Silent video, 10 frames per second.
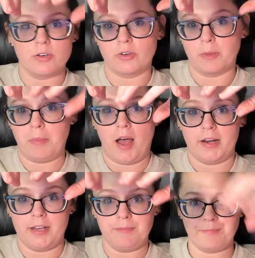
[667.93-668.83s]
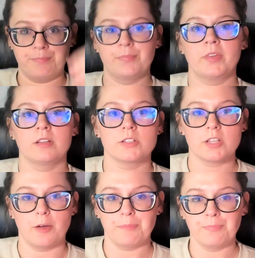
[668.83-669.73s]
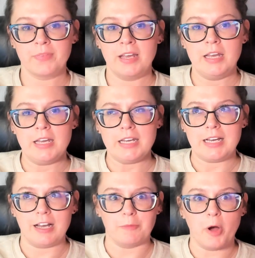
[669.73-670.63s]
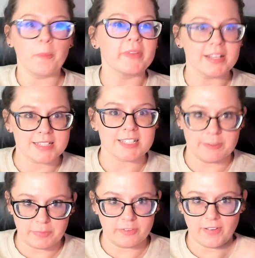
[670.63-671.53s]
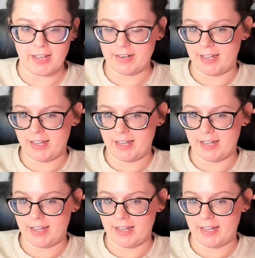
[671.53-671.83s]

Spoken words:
or the body. So I'm hoping that's a simplified